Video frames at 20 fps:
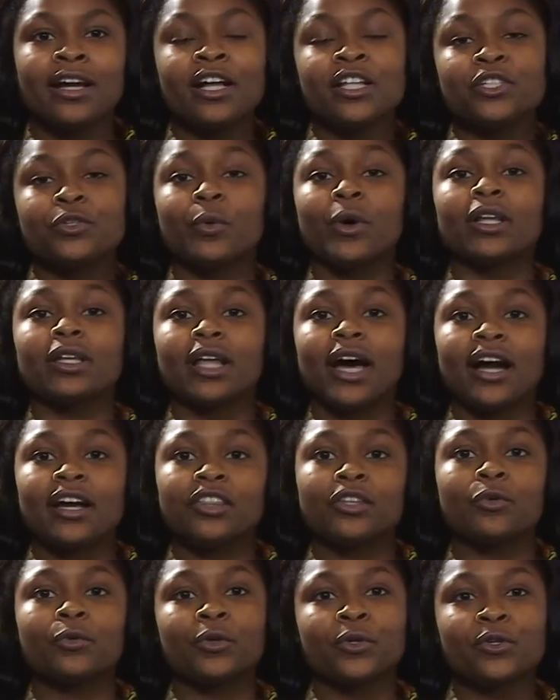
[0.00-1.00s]
to unlock
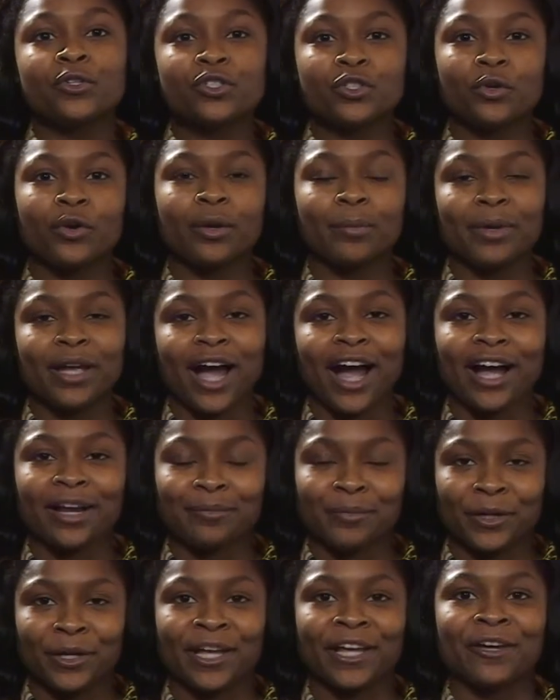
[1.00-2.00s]
the real story behind
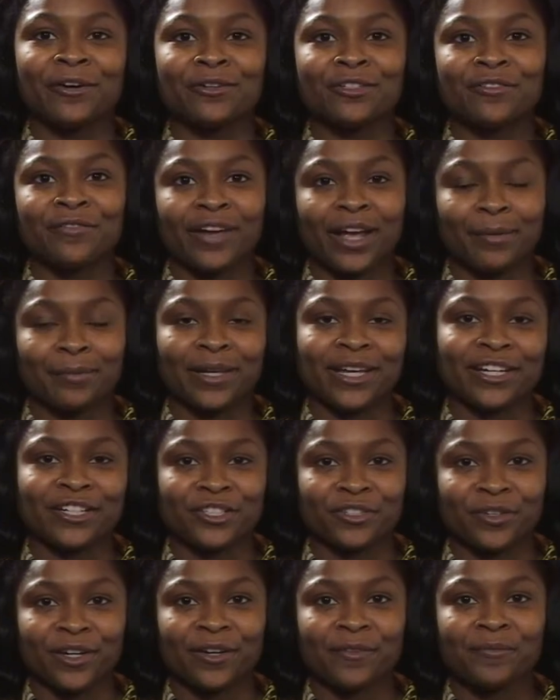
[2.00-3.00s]
Miguel's family
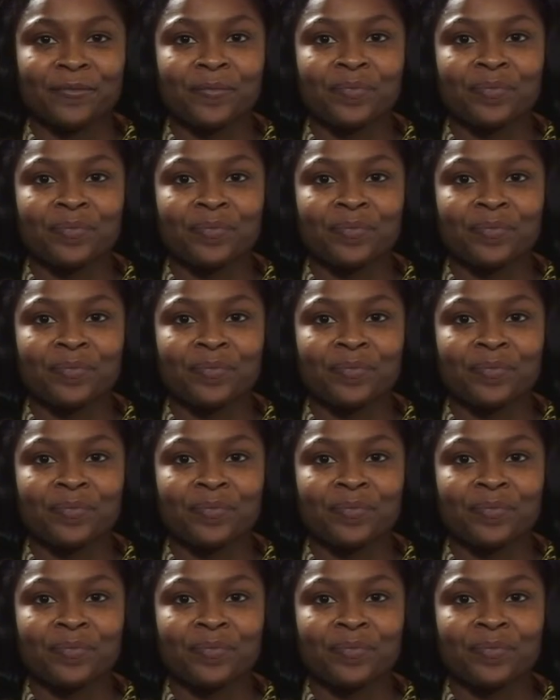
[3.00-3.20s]
history.